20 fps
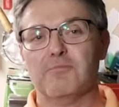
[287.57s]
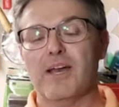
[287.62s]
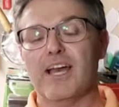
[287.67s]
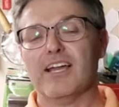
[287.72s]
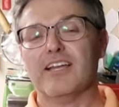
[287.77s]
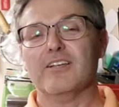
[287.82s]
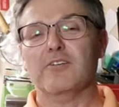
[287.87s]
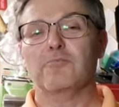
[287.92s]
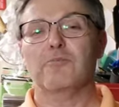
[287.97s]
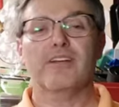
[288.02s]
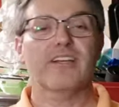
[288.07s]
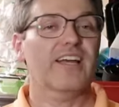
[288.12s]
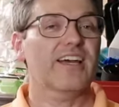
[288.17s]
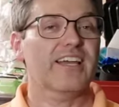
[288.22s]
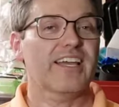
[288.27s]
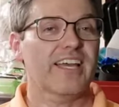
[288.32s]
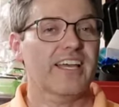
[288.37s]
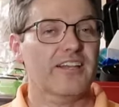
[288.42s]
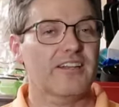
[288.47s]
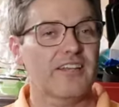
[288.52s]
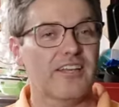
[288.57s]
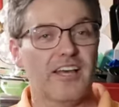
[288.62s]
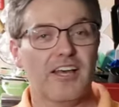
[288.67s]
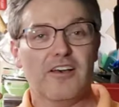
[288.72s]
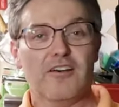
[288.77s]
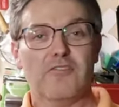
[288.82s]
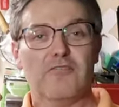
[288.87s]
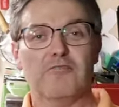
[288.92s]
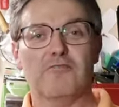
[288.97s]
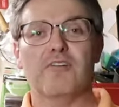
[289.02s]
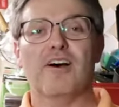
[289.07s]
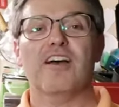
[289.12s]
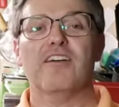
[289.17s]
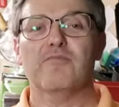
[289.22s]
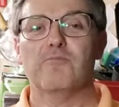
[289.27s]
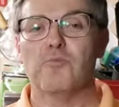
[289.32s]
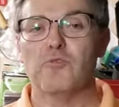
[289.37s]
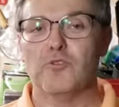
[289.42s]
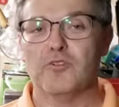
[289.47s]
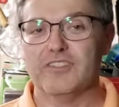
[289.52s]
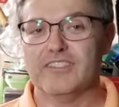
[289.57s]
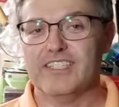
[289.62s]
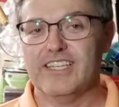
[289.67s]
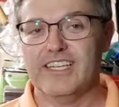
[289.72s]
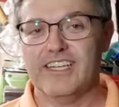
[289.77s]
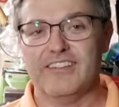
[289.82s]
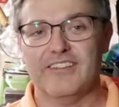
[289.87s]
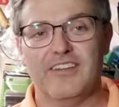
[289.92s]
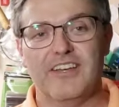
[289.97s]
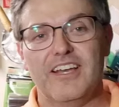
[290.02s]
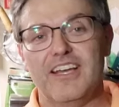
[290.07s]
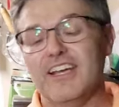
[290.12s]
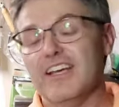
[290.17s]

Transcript: back when I had five more teeth.